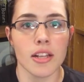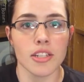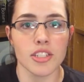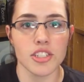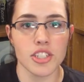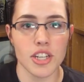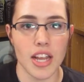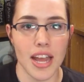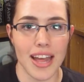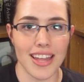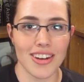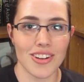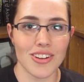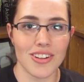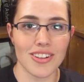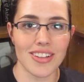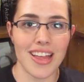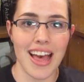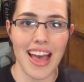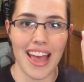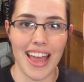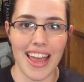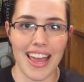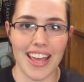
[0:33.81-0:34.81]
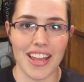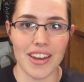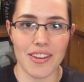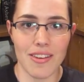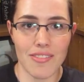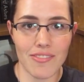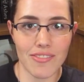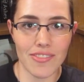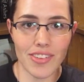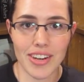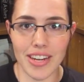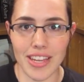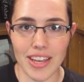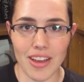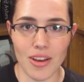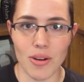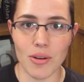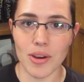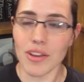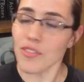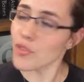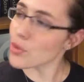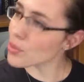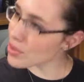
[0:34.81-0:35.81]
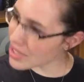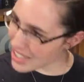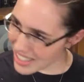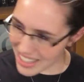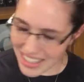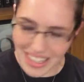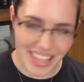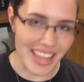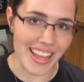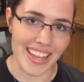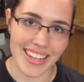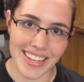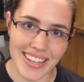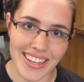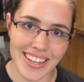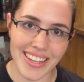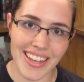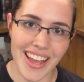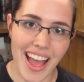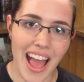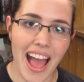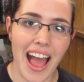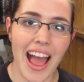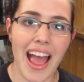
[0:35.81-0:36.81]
channel and video if you would like.